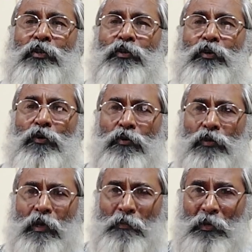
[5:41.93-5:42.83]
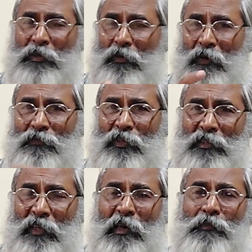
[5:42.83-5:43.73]
So combust,
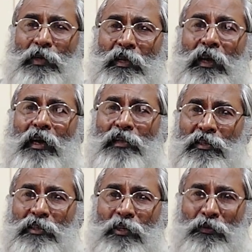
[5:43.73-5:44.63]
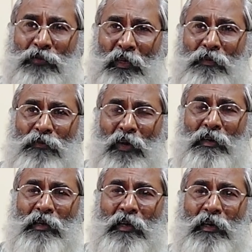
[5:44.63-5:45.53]
once again I'm telling, either side of Sun,
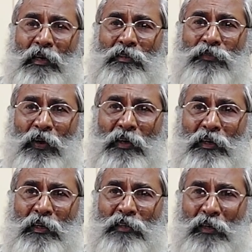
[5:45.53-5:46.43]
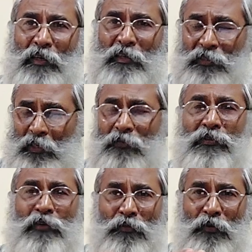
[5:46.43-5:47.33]
I take it as 5 degrees on either side of
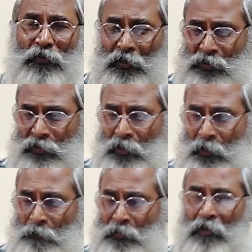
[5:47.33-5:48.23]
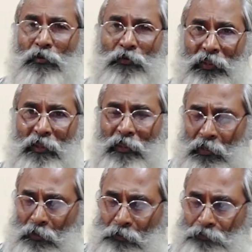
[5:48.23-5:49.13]
Sun for Venus. So within
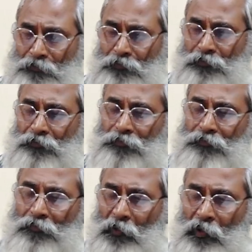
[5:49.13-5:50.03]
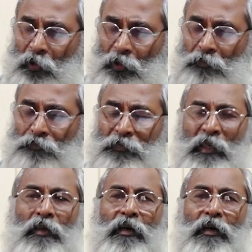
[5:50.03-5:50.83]
that, so